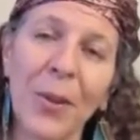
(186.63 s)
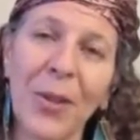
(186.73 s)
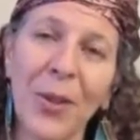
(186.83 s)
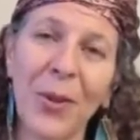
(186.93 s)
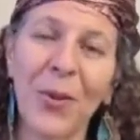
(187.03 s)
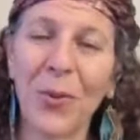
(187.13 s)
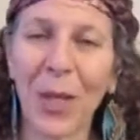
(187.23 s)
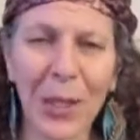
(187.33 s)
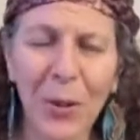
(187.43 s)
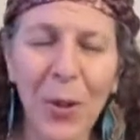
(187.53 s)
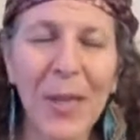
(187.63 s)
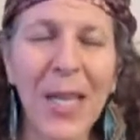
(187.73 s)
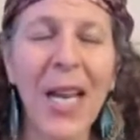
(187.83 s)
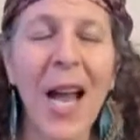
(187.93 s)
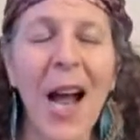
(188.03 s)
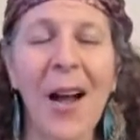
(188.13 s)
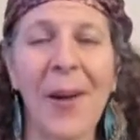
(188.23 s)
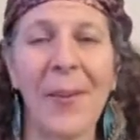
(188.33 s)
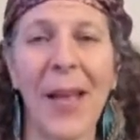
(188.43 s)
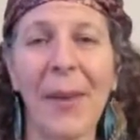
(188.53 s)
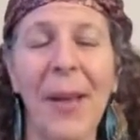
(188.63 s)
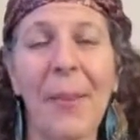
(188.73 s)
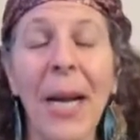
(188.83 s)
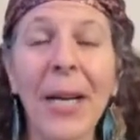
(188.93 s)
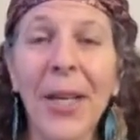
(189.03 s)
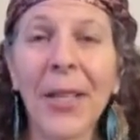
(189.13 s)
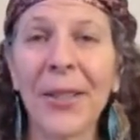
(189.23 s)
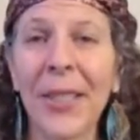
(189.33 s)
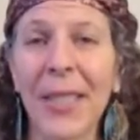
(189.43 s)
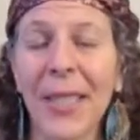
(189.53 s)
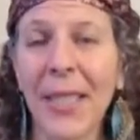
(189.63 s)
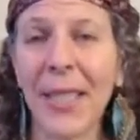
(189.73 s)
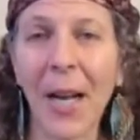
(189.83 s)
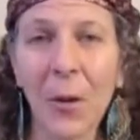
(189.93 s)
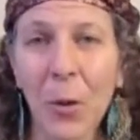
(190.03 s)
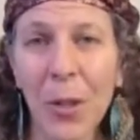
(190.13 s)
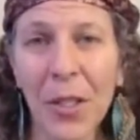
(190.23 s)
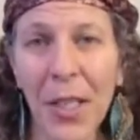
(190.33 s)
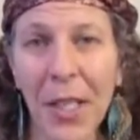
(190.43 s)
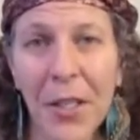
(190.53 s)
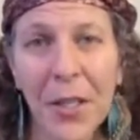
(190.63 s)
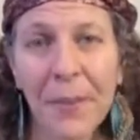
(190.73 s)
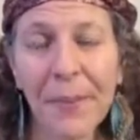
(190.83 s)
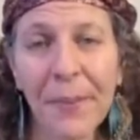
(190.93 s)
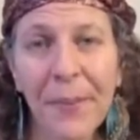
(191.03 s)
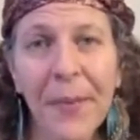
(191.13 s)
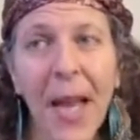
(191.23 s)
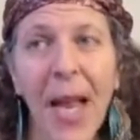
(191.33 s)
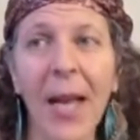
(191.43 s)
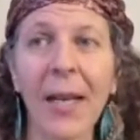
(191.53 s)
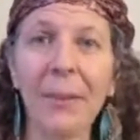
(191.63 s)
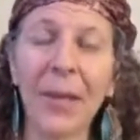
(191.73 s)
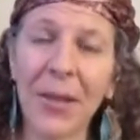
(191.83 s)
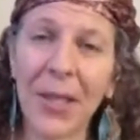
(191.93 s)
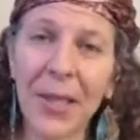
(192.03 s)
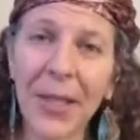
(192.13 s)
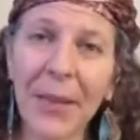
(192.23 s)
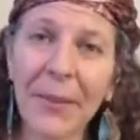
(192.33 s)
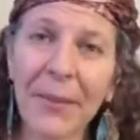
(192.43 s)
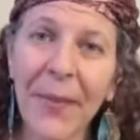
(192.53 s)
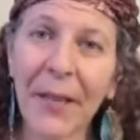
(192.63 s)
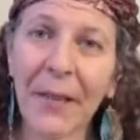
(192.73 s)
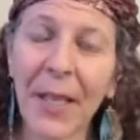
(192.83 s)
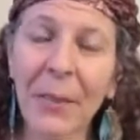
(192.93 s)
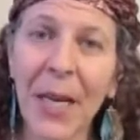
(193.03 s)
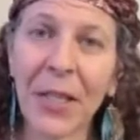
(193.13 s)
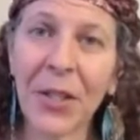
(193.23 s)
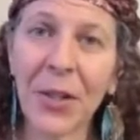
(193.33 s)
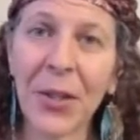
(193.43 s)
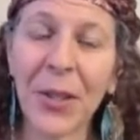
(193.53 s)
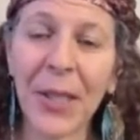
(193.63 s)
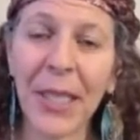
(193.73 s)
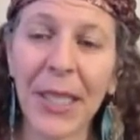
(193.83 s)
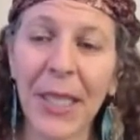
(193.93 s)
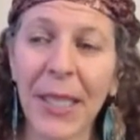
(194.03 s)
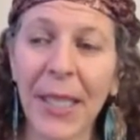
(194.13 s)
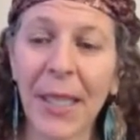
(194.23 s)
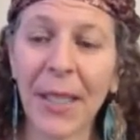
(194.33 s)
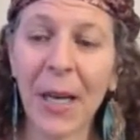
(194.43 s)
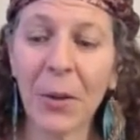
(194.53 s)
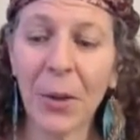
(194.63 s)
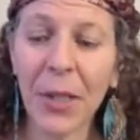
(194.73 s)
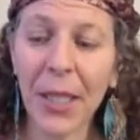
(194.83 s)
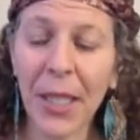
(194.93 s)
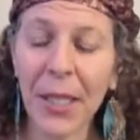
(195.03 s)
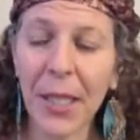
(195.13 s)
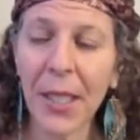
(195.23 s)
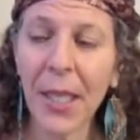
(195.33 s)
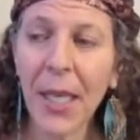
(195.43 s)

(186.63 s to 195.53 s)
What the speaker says: So why a rope? My background is in outdoor education and mountaineering. I've got a bachelor's degree in outdoor education.